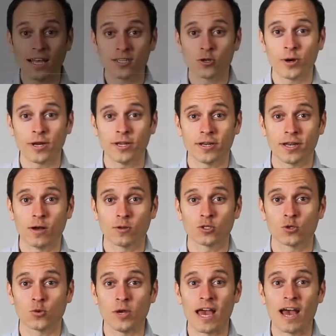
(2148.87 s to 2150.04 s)
As already announced,
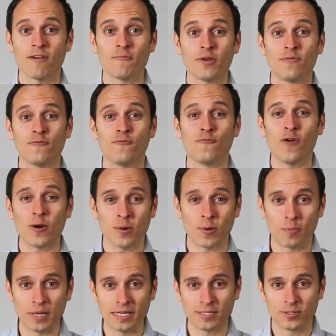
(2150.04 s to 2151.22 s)
we have been very
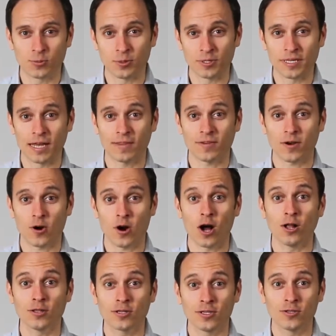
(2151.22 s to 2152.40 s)
pleased to present our
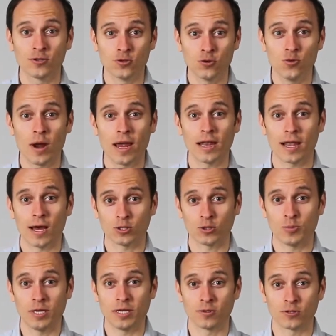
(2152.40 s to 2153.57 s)
Alti two-way
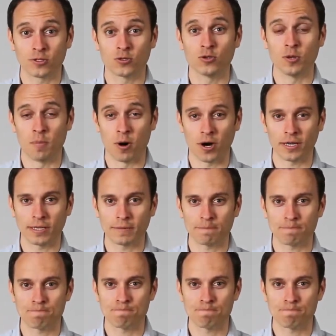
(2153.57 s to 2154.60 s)
loudspeakers to the market.